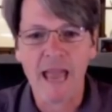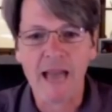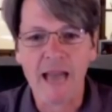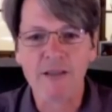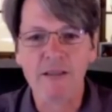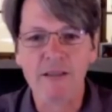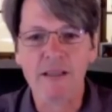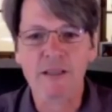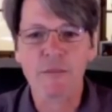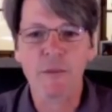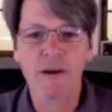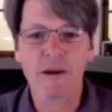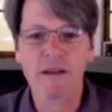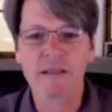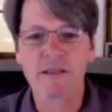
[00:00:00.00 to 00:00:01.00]
The actual
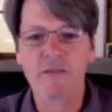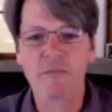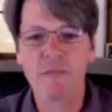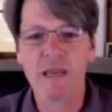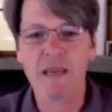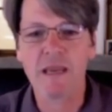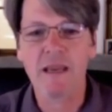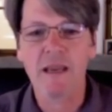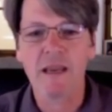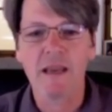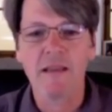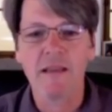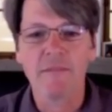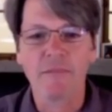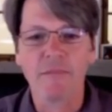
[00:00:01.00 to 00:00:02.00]
experience of me
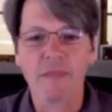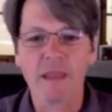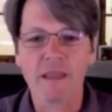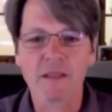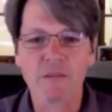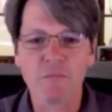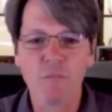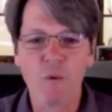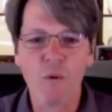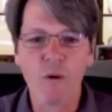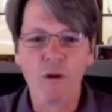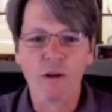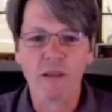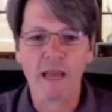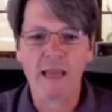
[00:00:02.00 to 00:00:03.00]
is
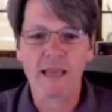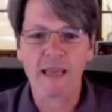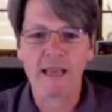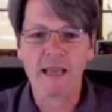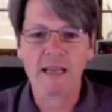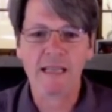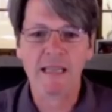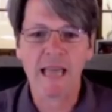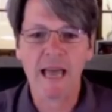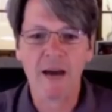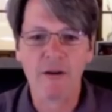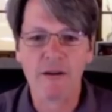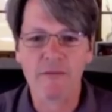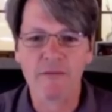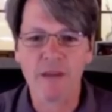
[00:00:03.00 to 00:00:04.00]
more like a
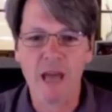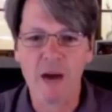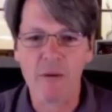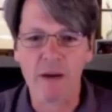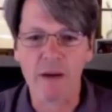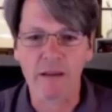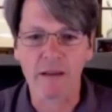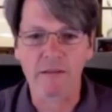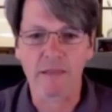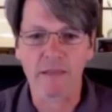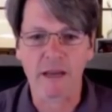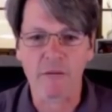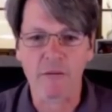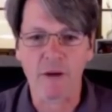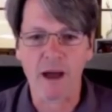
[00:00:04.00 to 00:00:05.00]
cloud of knowing
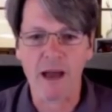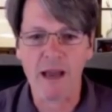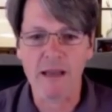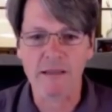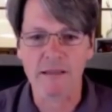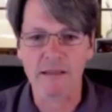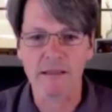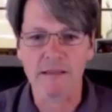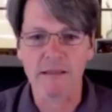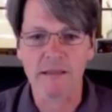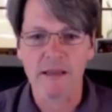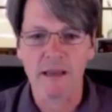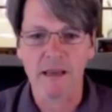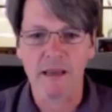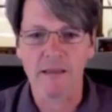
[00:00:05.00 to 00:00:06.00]
that
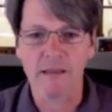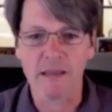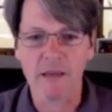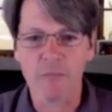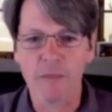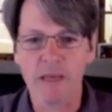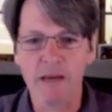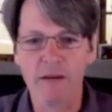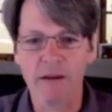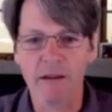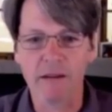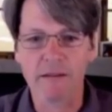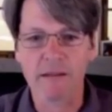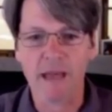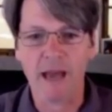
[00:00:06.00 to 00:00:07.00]
arises in the
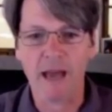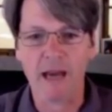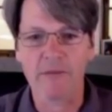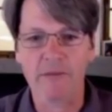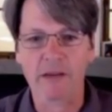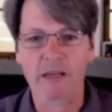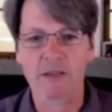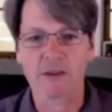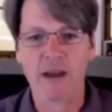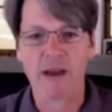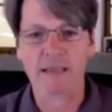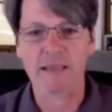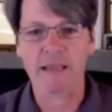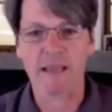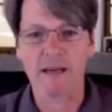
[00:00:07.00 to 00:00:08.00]
appearance out of a
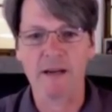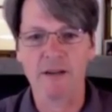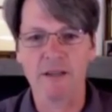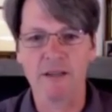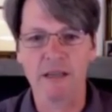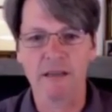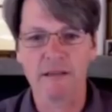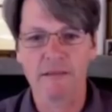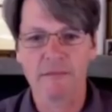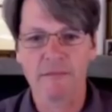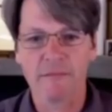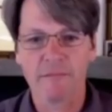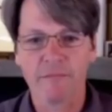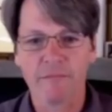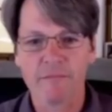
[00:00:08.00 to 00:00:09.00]
contracted energy.
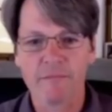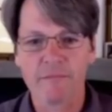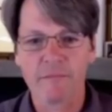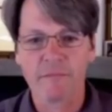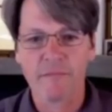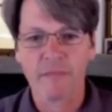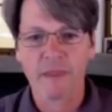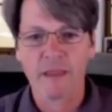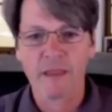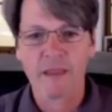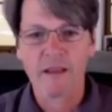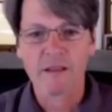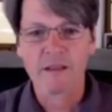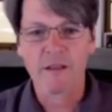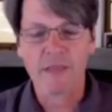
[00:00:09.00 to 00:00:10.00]

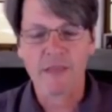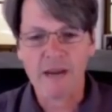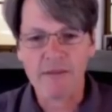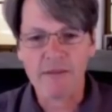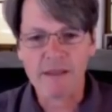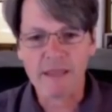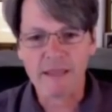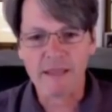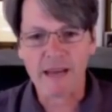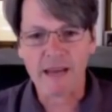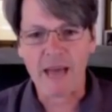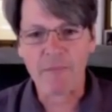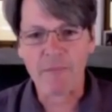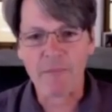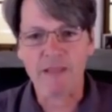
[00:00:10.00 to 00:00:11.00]
So that everything
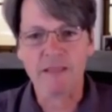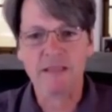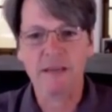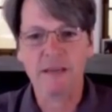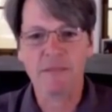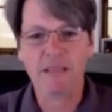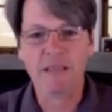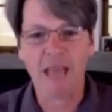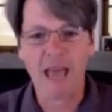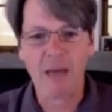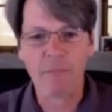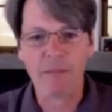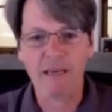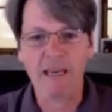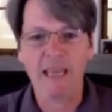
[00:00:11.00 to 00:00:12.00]
that happens seems to
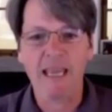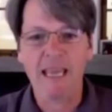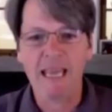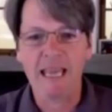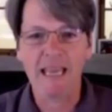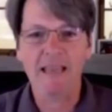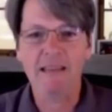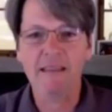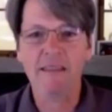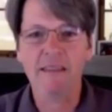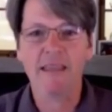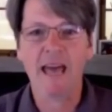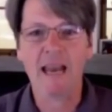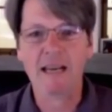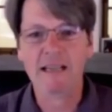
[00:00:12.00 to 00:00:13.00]
happen
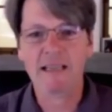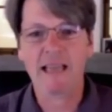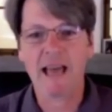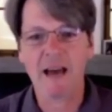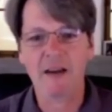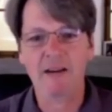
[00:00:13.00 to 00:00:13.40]
in that